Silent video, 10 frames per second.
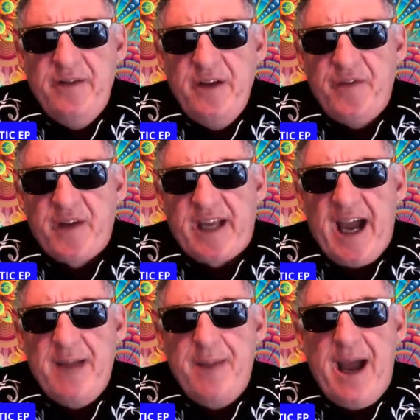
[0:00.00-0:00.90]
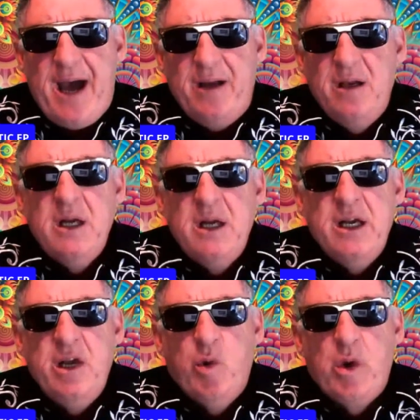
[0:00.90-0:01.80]
if it came out,
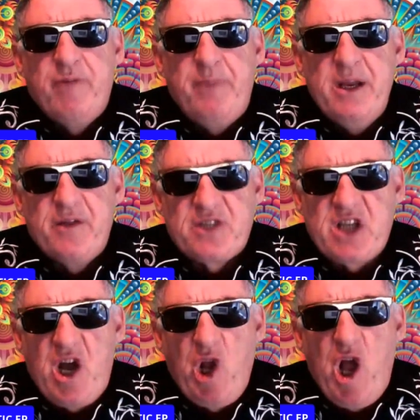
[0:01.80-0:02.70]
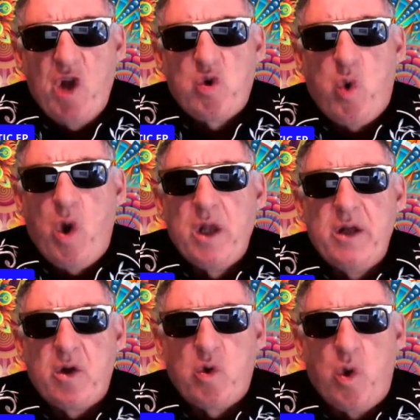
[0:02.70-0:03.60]
it would have been of so low qual-
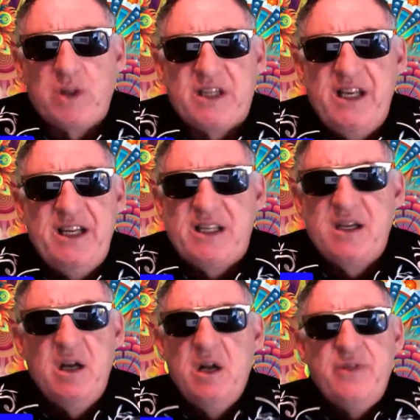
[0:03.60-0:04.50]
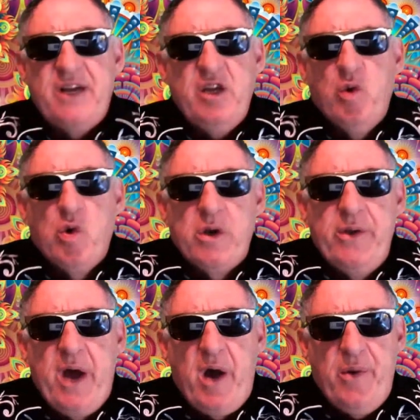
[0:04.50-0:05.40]
quantities that you wouldn't
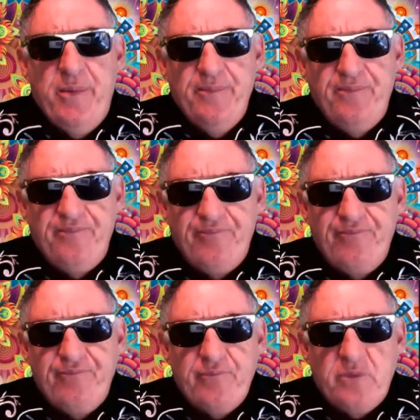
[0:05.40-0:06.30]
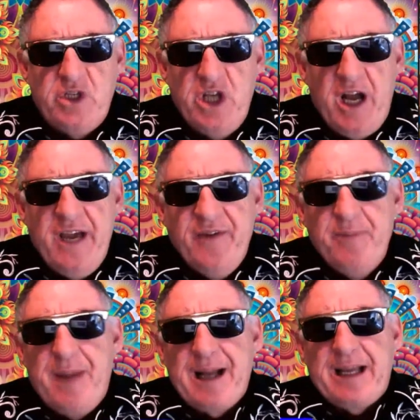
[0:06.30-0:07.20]
know. Do you right. know even
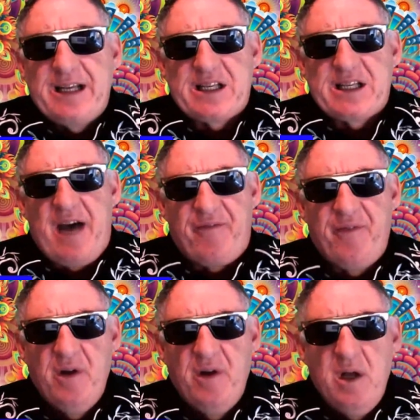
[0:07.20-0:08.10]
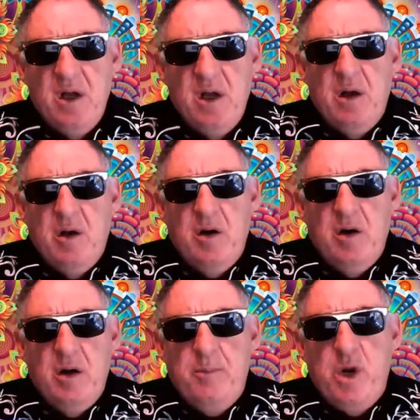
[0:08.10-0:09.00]
monkey stuff?
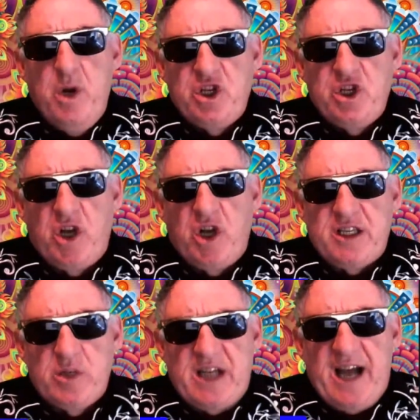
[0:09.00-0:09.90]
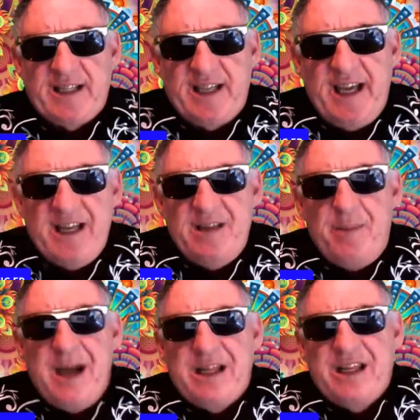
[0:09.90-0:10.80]
Merchandising was hard to get. The
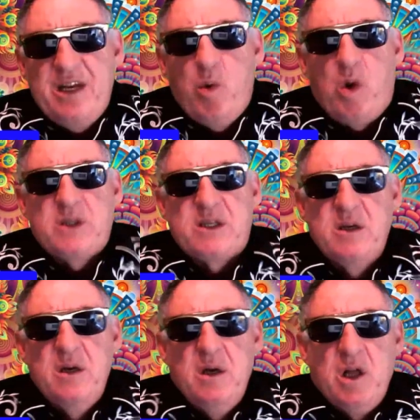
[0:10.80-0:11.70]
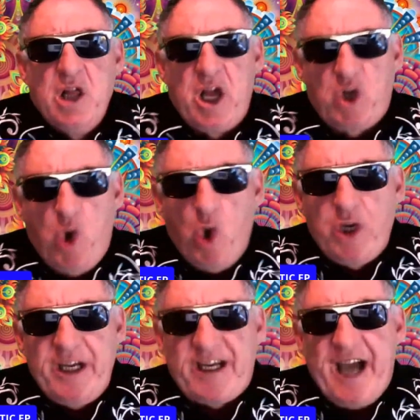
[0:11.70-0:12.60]
main thing was like
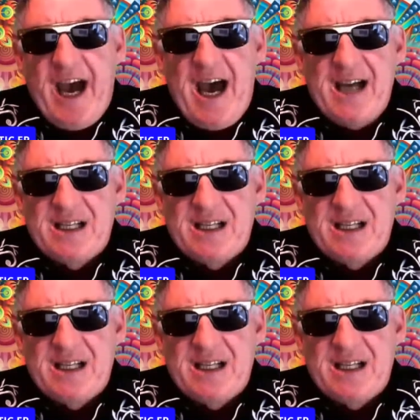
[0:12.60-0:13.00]
corgi cars,